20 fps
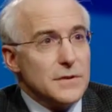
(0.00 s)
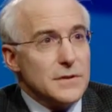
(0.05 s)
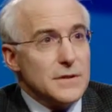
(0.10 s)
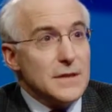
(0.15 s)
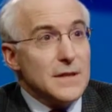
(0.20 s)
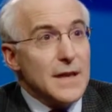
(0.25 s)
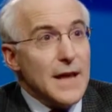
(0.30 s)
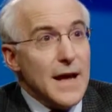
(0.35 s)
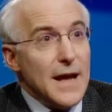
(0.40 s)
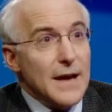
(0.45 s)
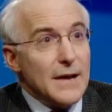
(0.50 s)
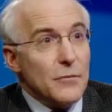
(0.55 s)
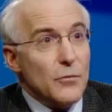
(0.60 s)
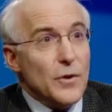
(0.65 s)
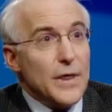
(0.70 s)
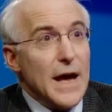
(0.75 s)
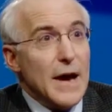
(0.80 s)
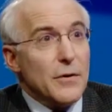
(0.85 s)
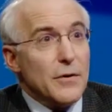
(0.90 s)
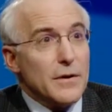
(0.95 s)
today
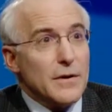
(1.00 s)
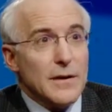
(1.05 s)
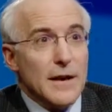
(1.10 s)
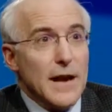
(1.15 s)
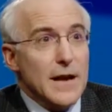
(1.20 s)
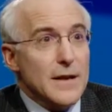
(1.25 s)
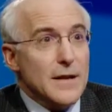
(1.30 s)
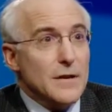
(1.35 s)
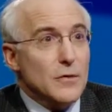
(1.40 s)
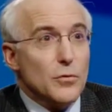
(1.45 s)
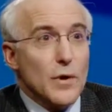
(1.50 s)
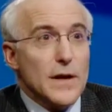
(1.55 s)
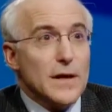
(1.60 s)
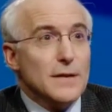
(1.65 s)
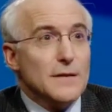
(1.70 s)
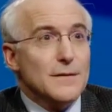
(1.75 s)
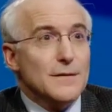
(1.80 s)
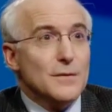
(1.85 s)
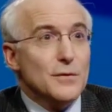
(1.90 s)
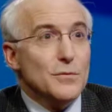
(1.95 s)
without any
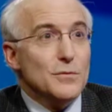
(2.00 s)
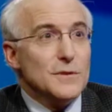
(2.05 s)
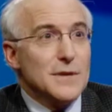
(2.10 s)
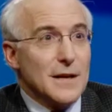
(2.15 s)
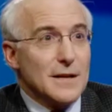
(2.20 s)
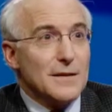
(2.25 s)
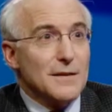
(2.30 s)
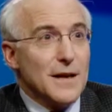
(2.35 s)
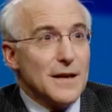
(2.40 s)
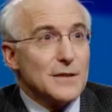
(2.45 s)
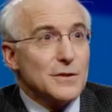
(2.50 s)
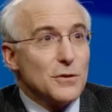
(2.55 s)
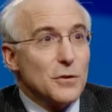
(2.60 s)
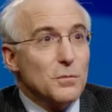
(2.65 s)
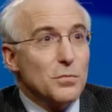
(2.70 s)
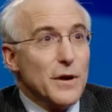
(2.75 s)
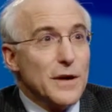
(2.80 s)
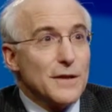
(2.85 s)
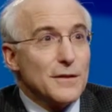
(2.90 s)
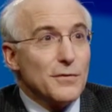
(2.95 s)
great new
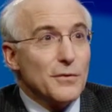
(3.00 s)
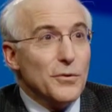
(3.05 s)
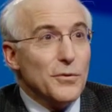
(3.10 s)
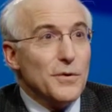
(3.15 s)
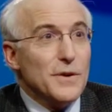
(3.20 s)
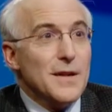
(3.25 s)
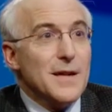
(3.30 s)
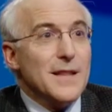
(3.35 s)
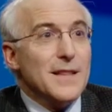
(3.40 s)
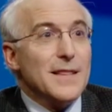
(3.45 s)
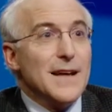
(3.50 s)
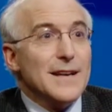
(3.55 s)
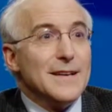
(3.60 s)
technological breakthrough mm -hmm.